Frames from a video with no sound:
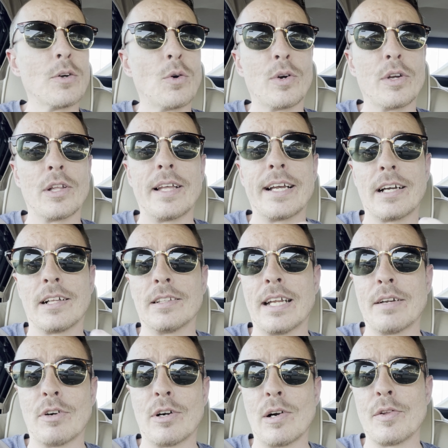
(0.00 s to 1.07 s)
or you like a lot
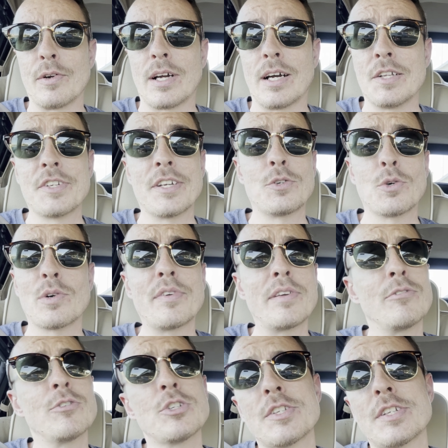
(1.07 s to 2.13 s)
of our other content, or have
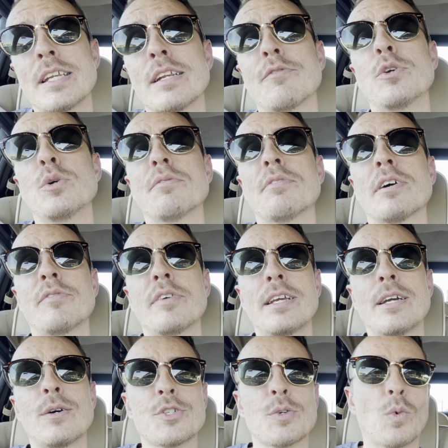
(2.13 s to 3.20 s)
even just seen a few of our
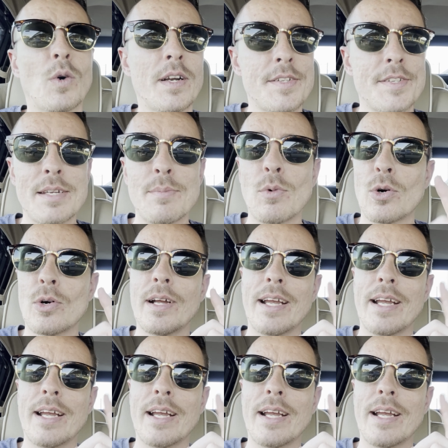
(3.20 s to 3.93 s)
videos and want to see more,